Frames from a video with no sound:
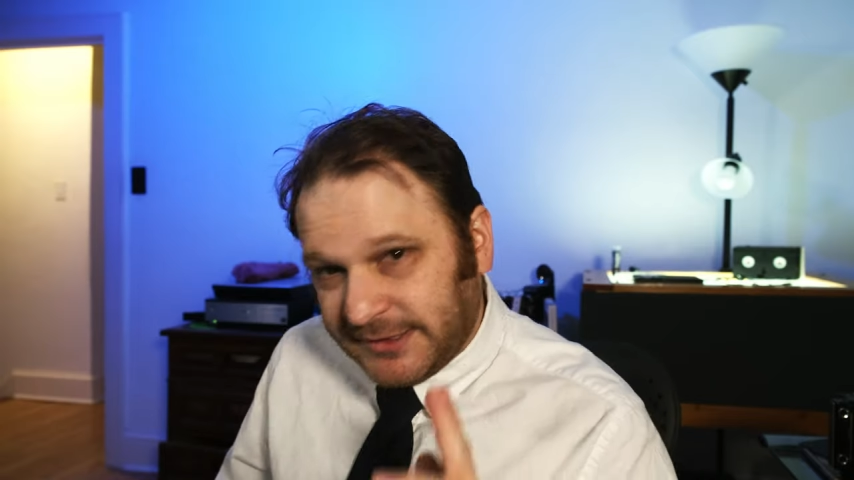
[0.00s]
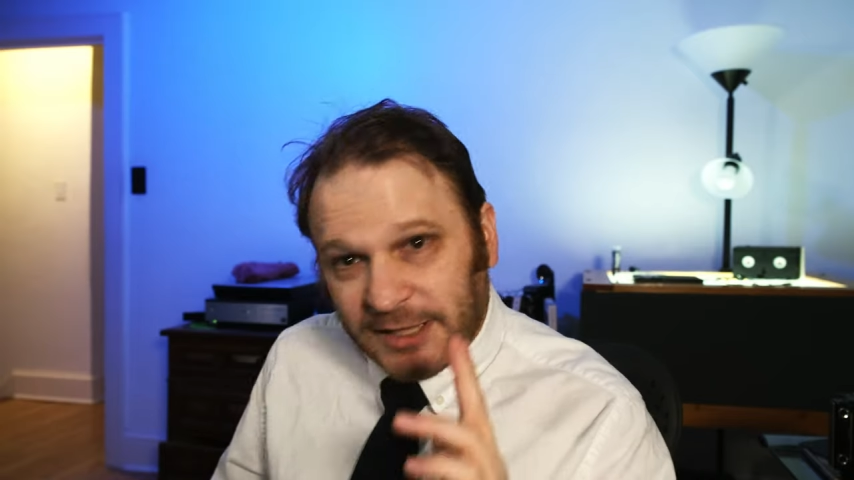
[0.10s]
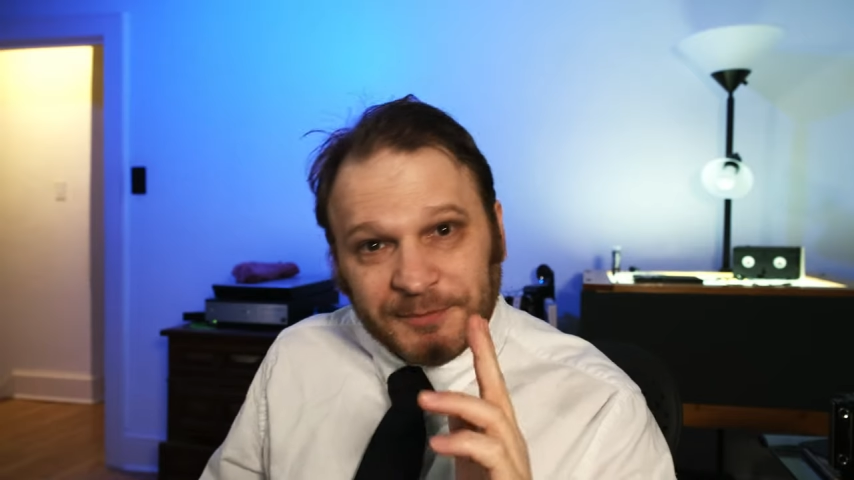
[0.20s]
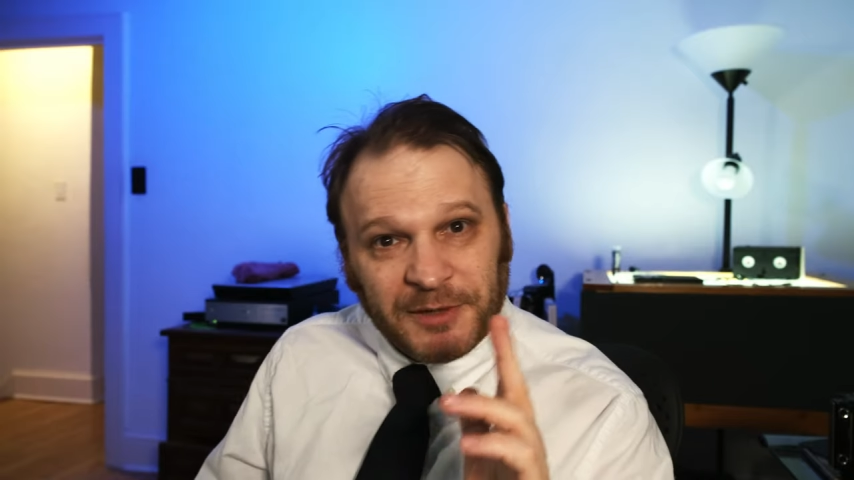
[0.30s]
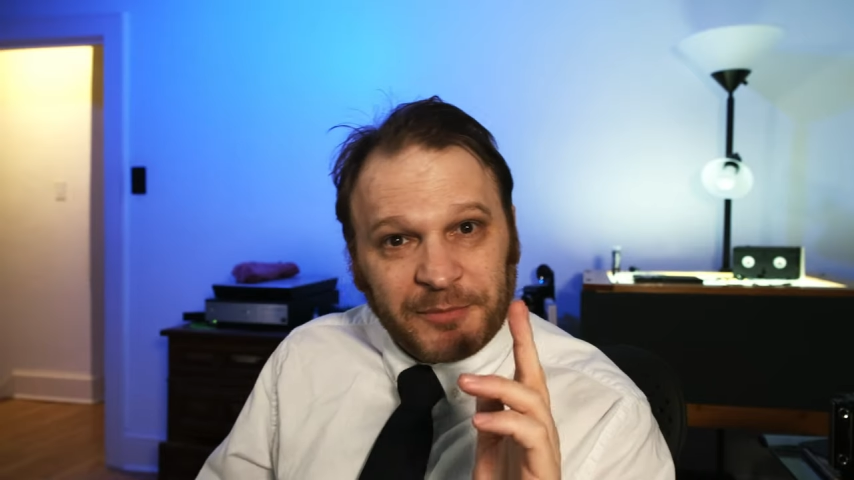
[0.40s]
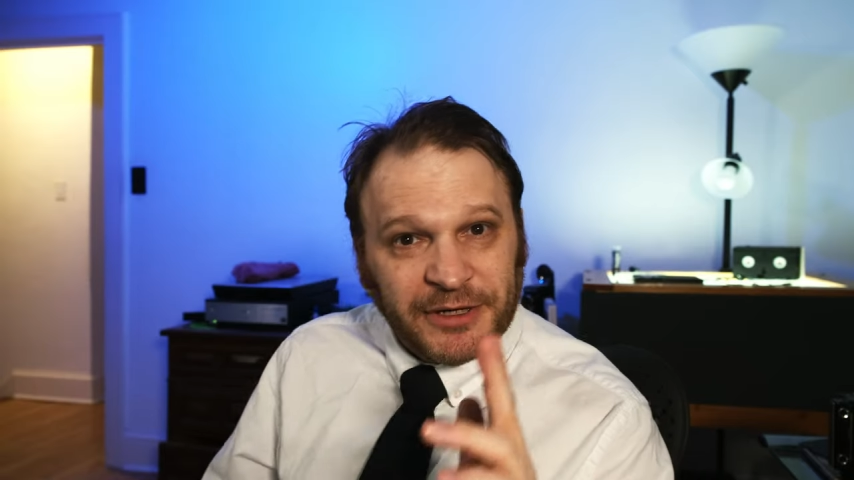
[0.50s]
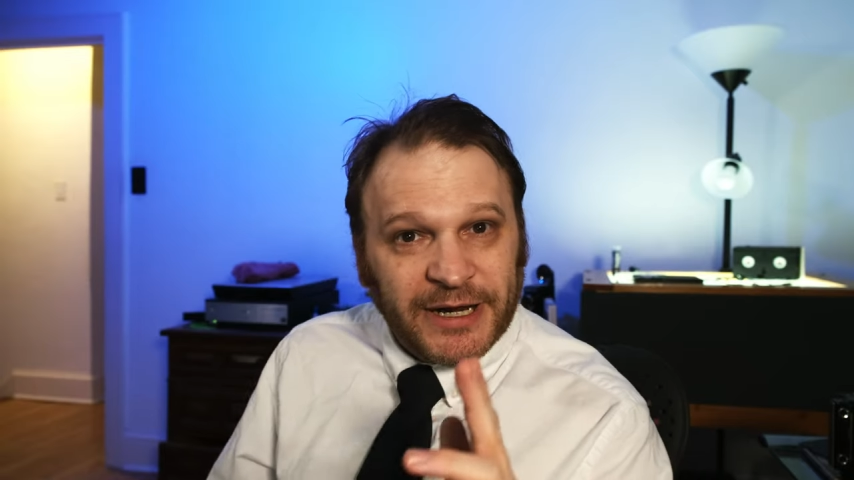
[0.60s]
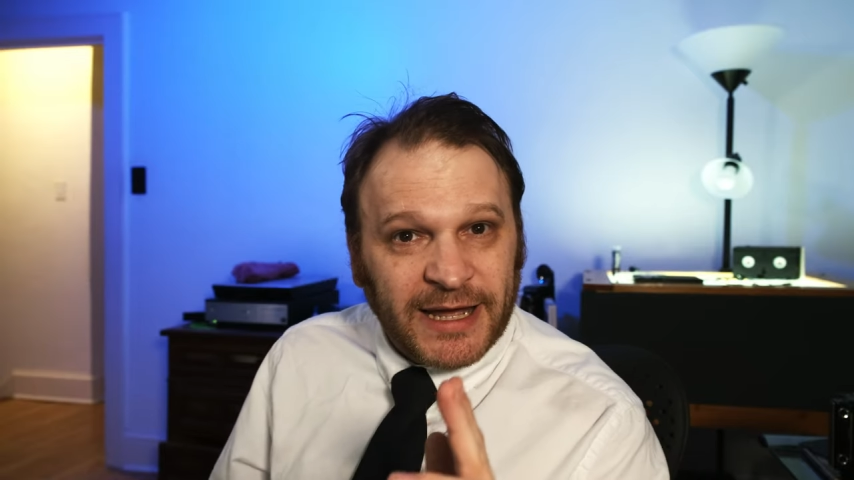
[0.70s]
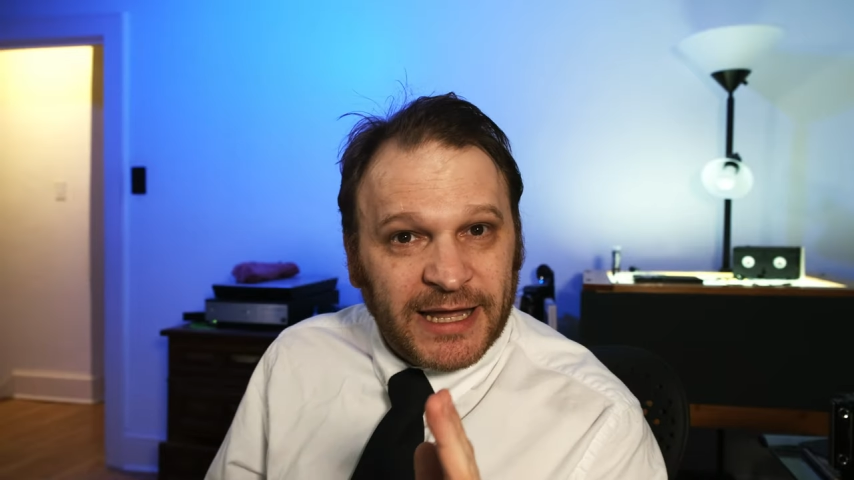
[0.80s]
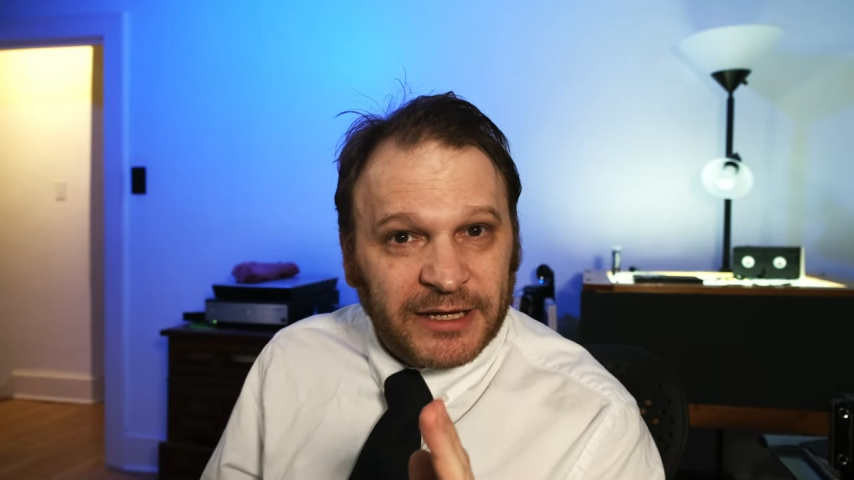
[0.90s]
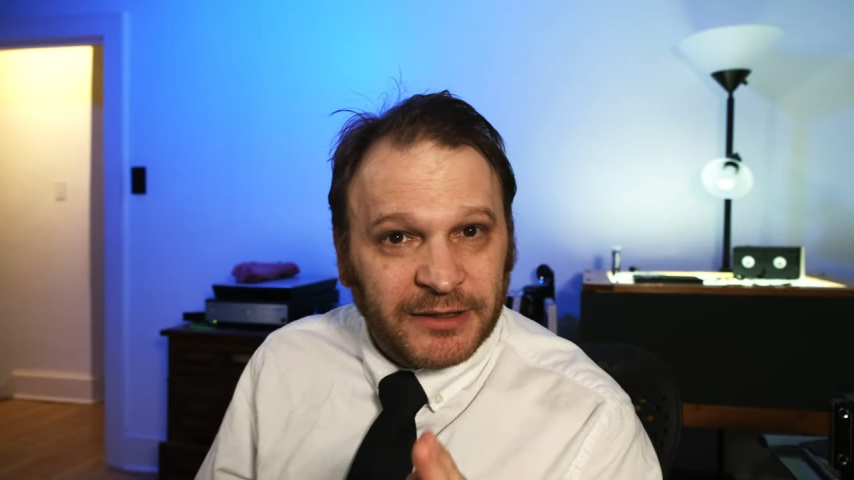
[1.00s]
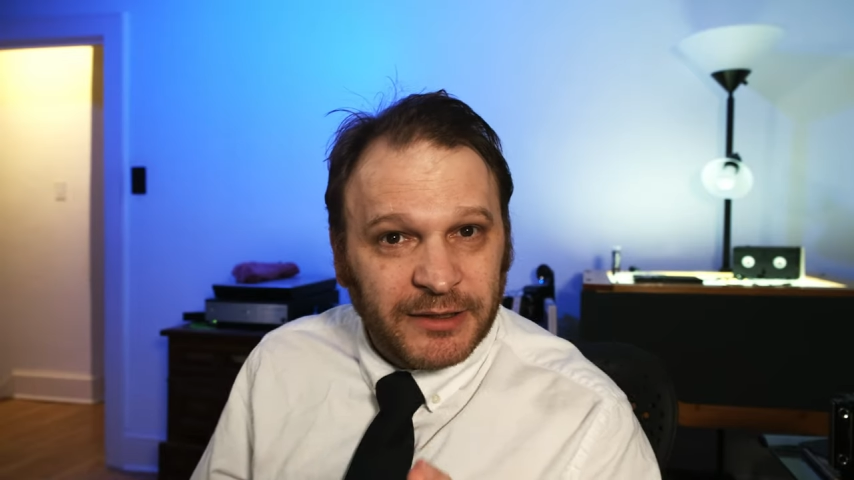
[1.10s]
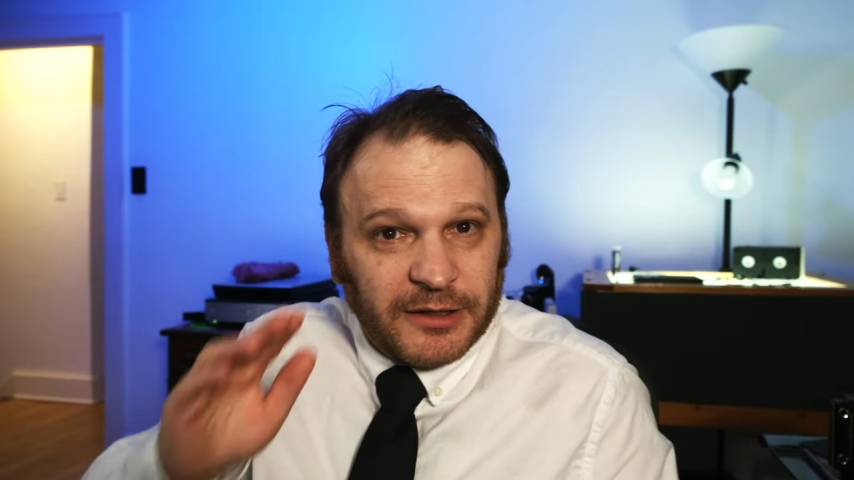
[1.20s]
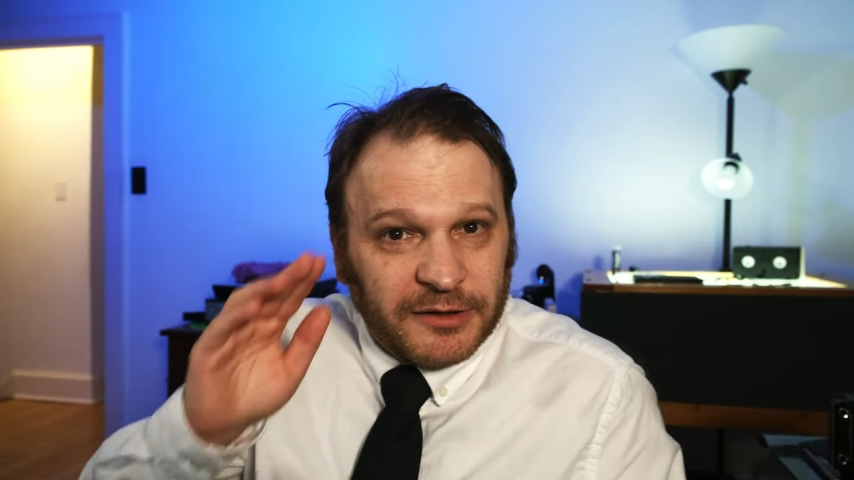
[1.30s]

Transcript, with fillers: tip number nine